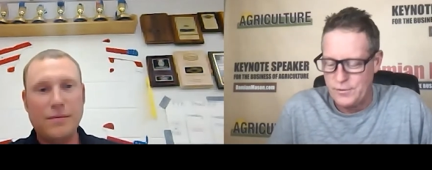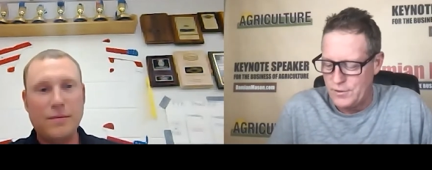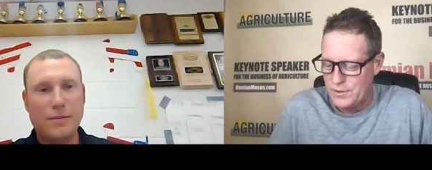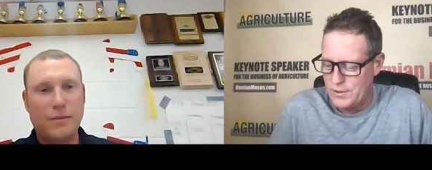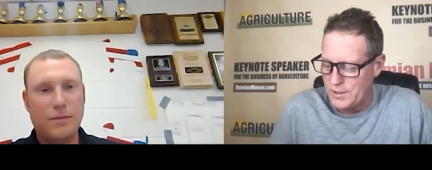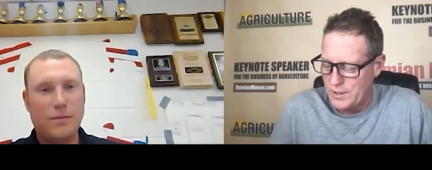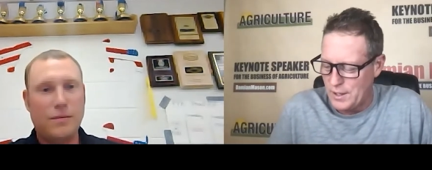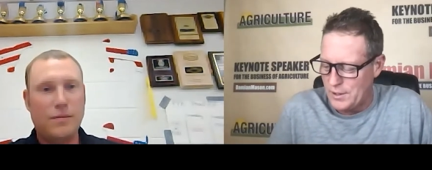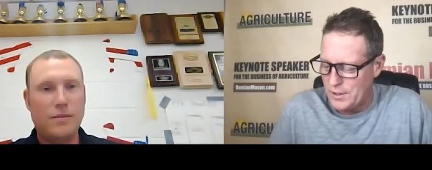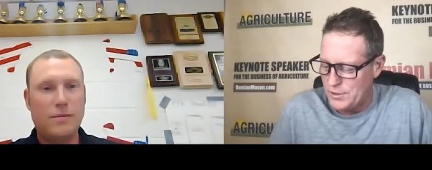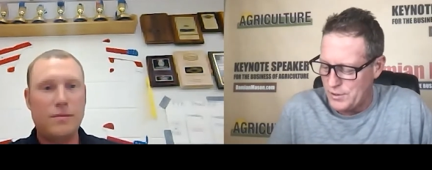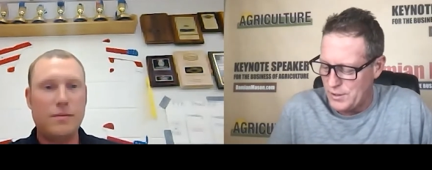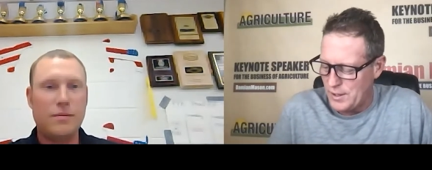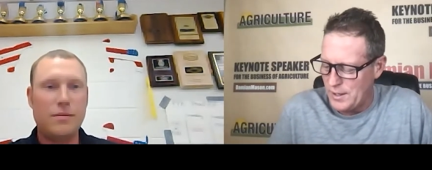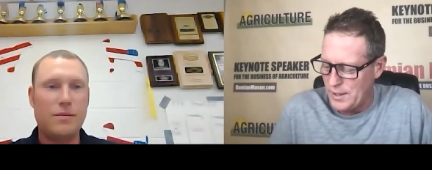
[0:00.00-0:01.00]
Speaker 1: of
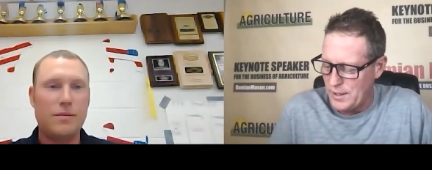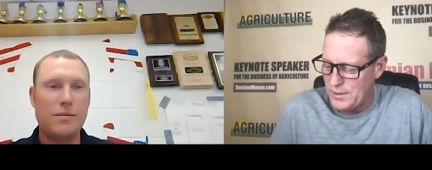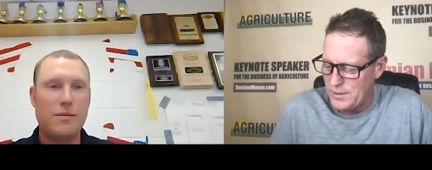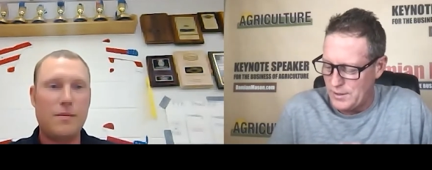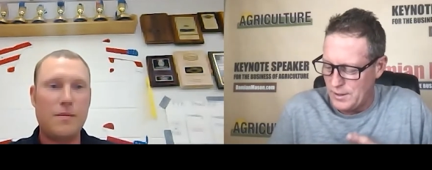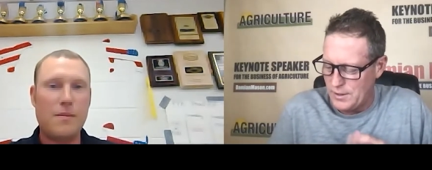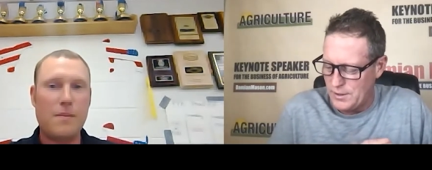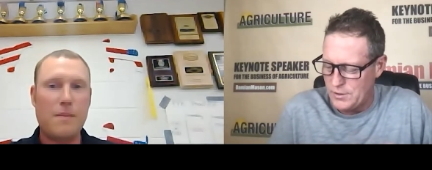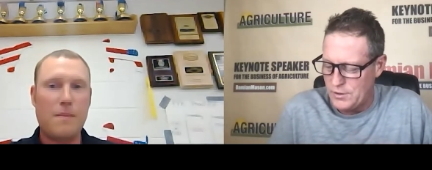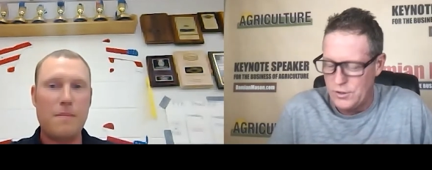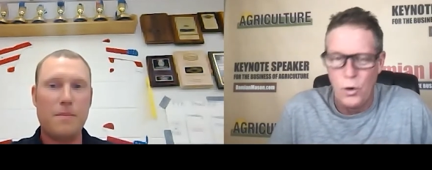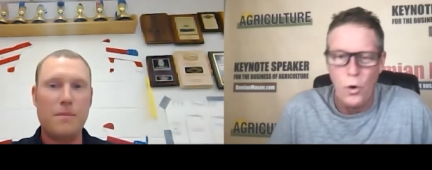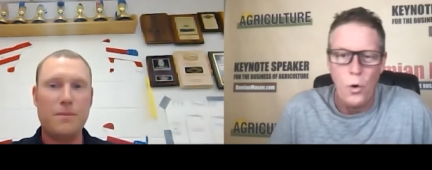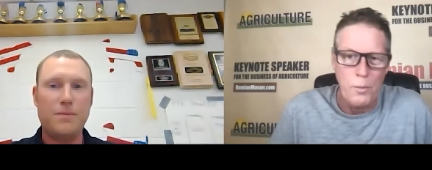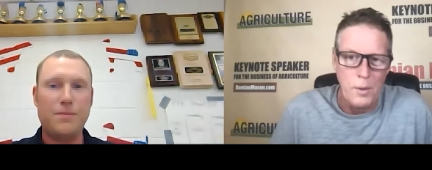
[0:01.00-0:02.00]
success i said is
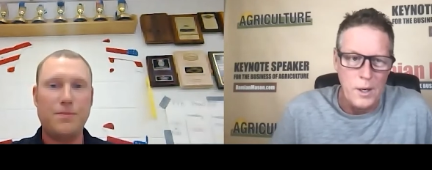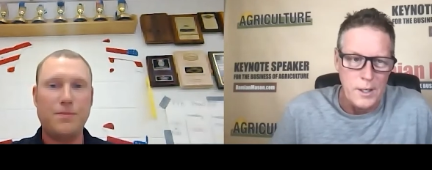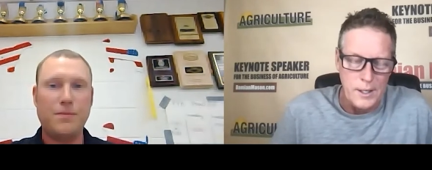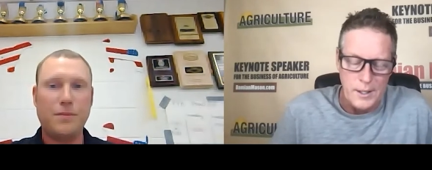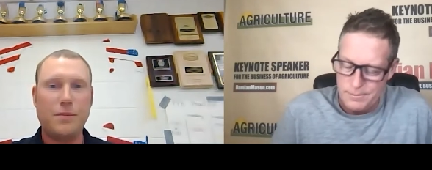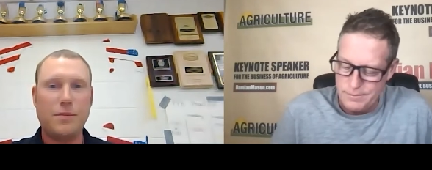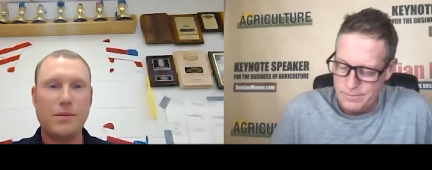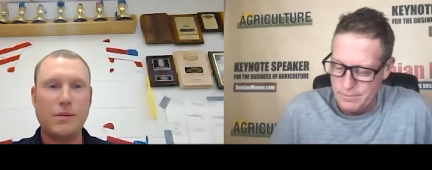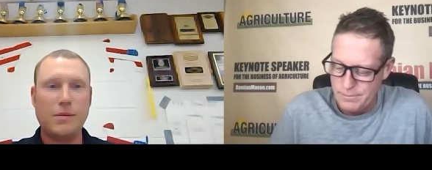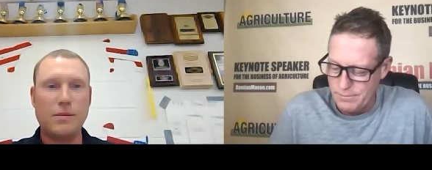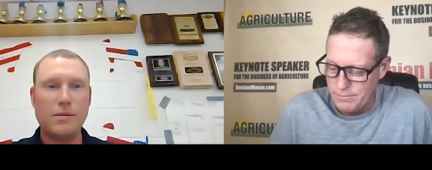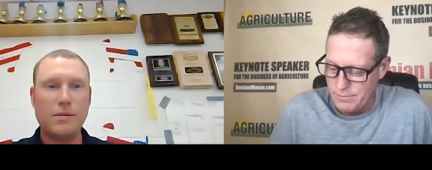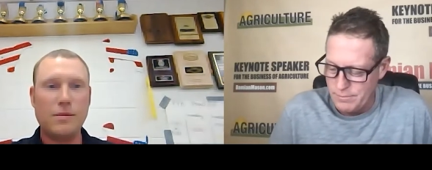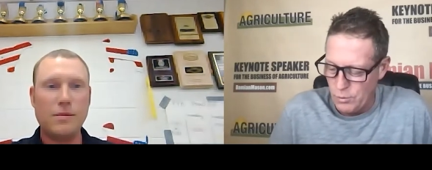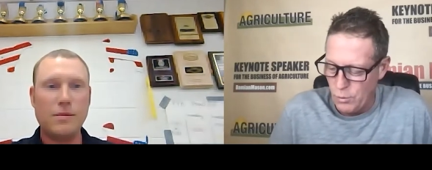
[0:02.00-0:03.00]
no money
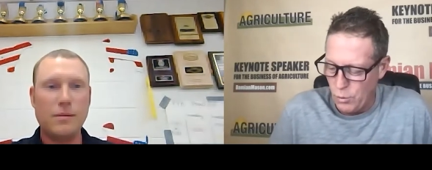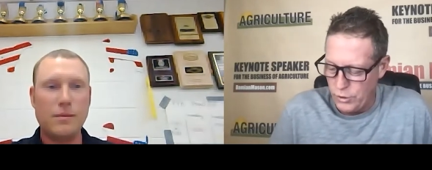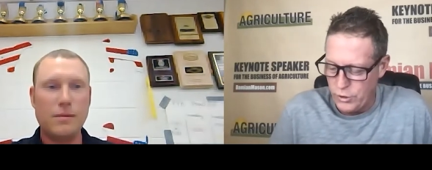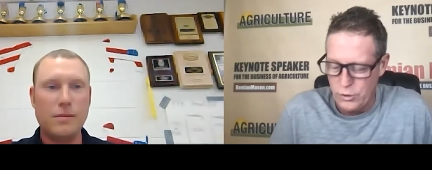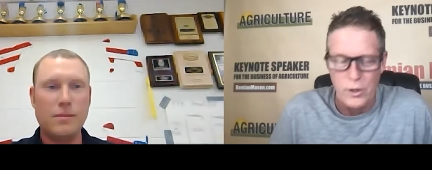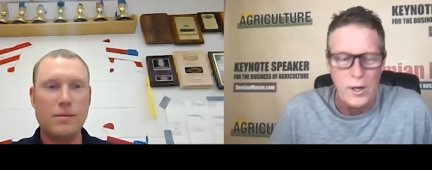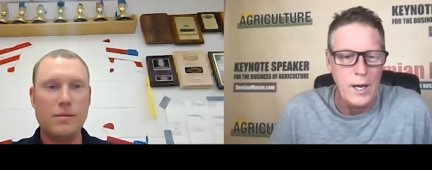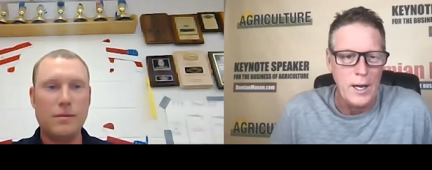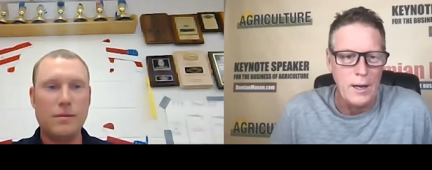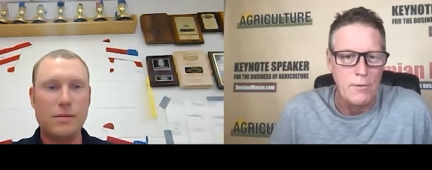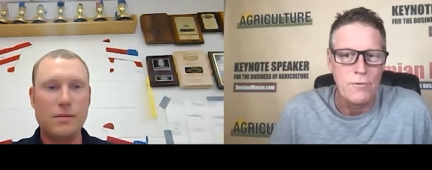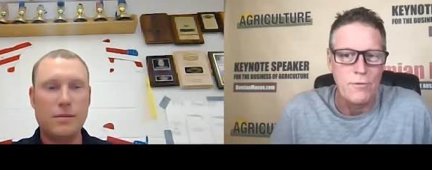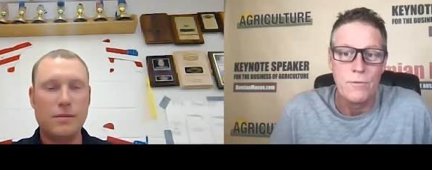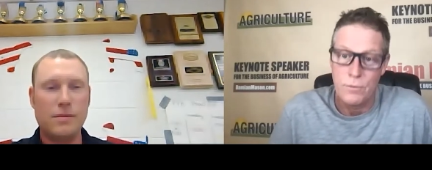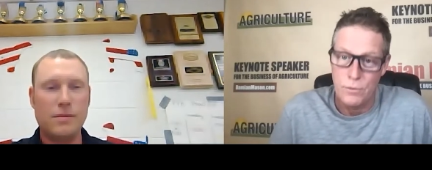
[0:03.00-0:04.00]
or you'll
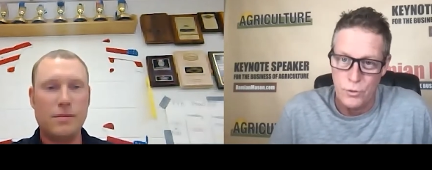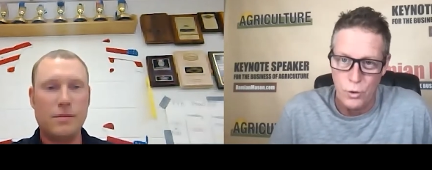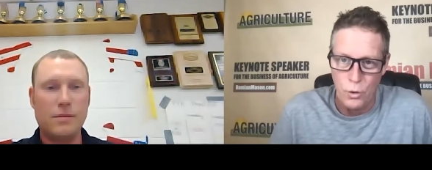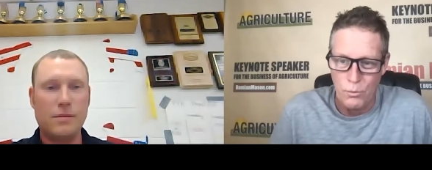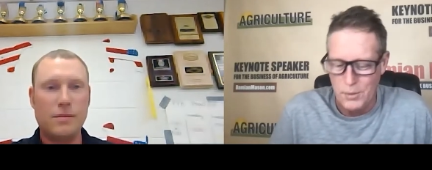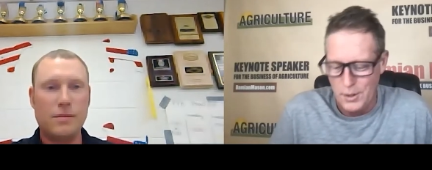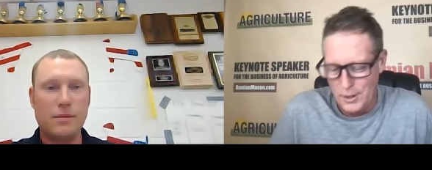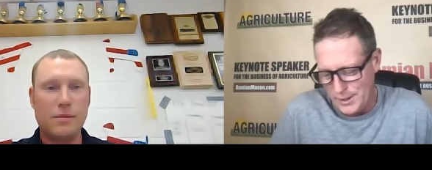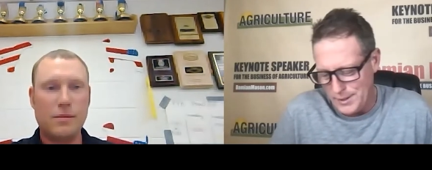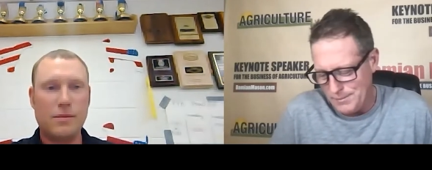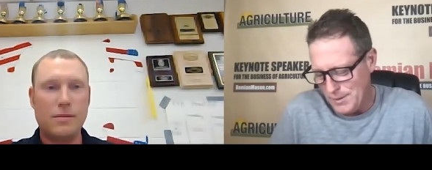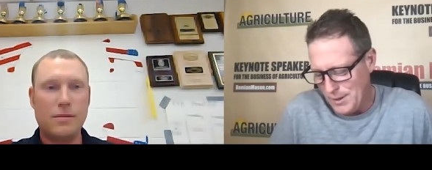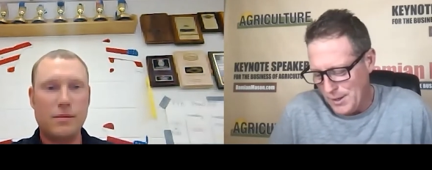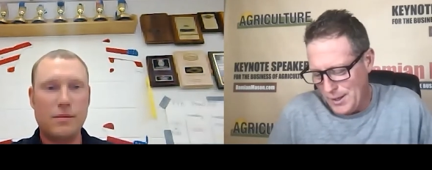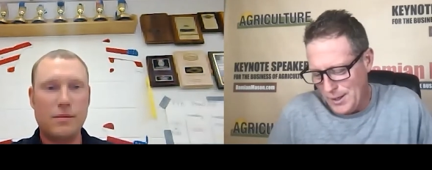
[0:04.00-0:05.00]
have no money
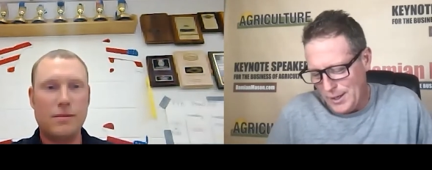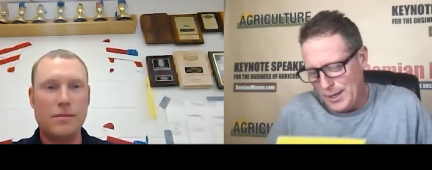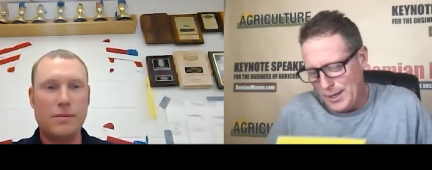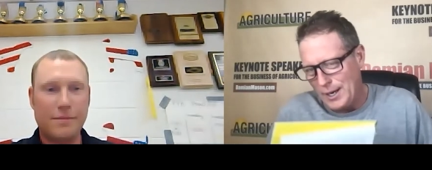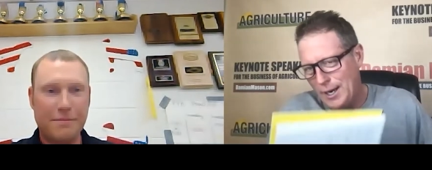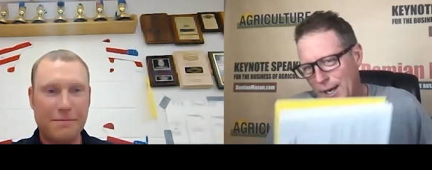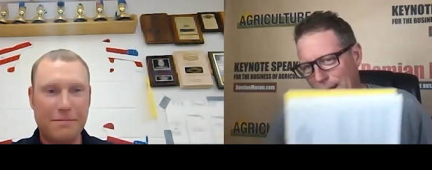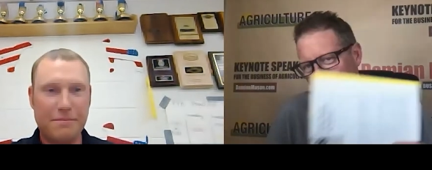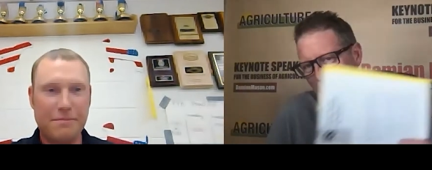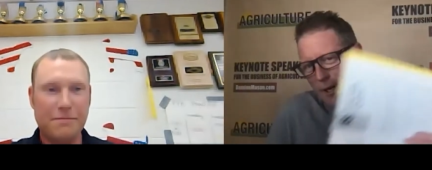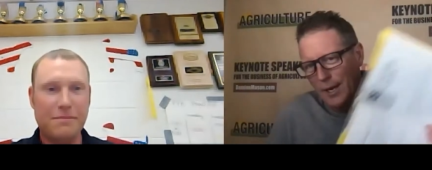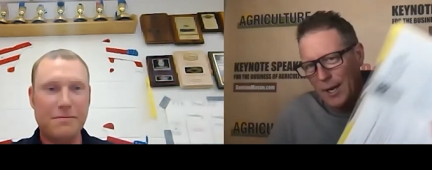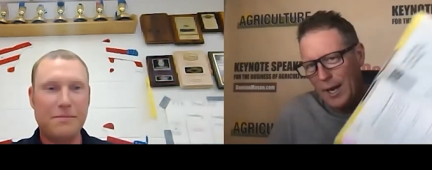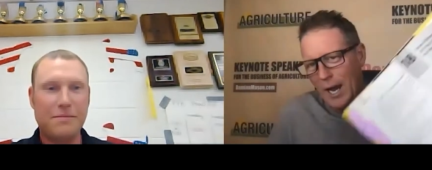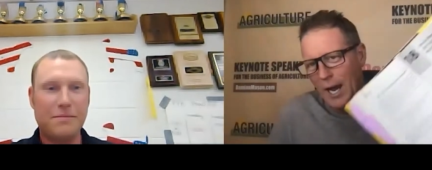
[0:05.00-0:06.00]
and
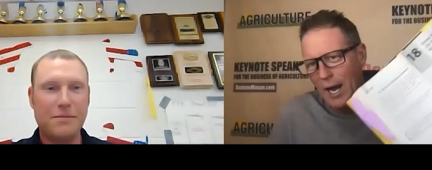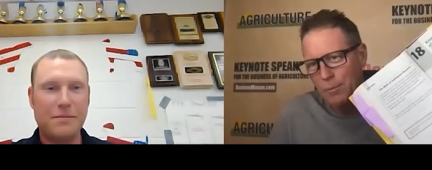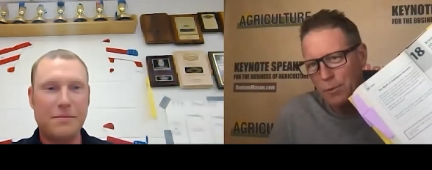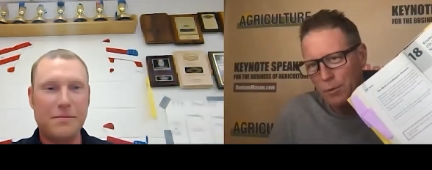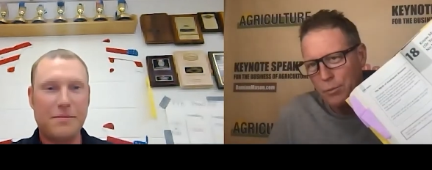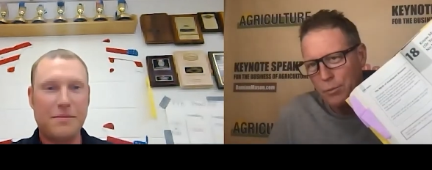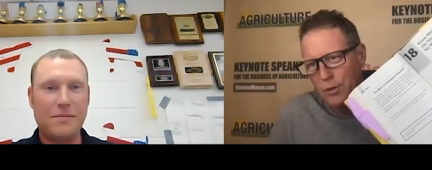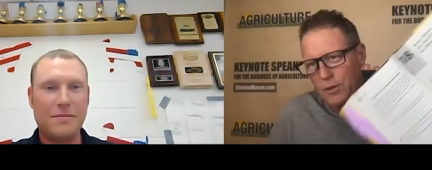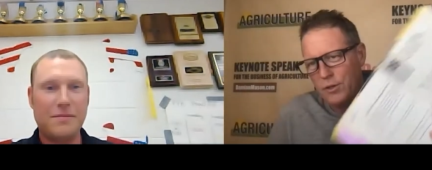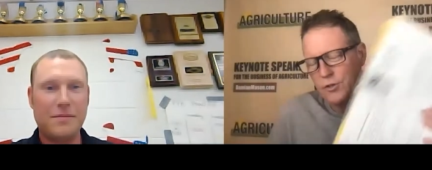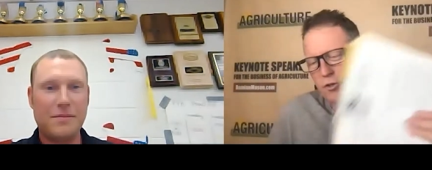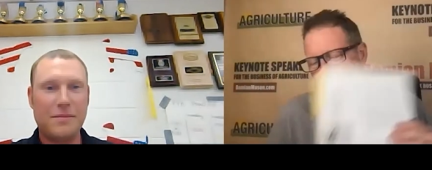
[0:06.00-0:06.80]
i remember putting this